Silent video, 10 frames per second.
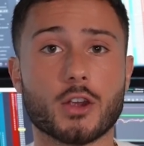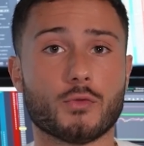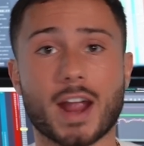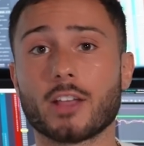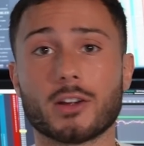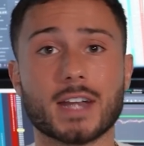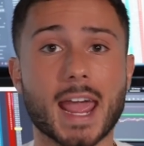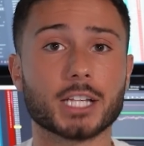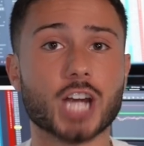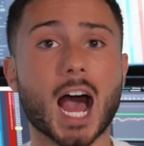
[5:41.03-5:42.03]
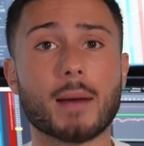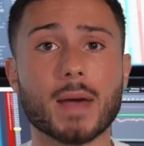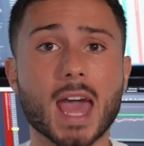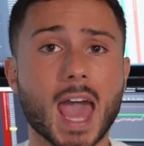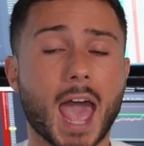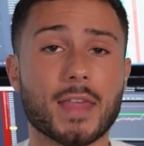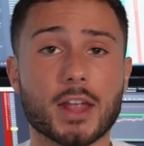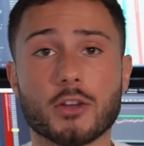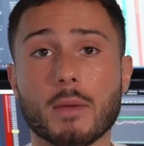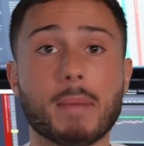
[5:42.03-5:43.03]
your regular day job and
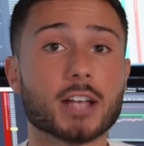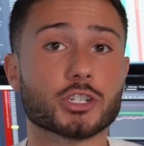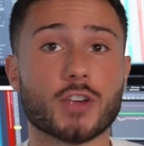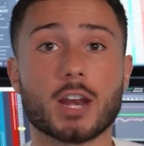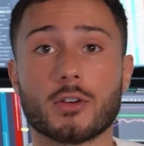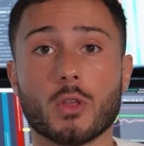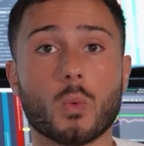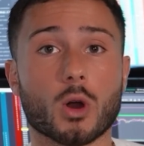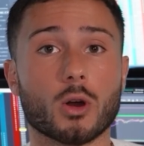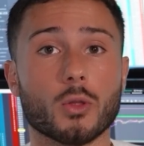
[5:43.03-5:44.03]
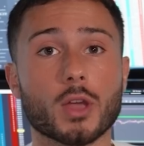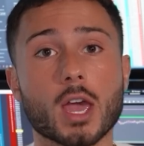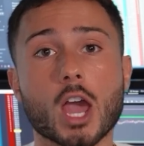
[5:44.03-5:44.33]
that you're the best trader in the world.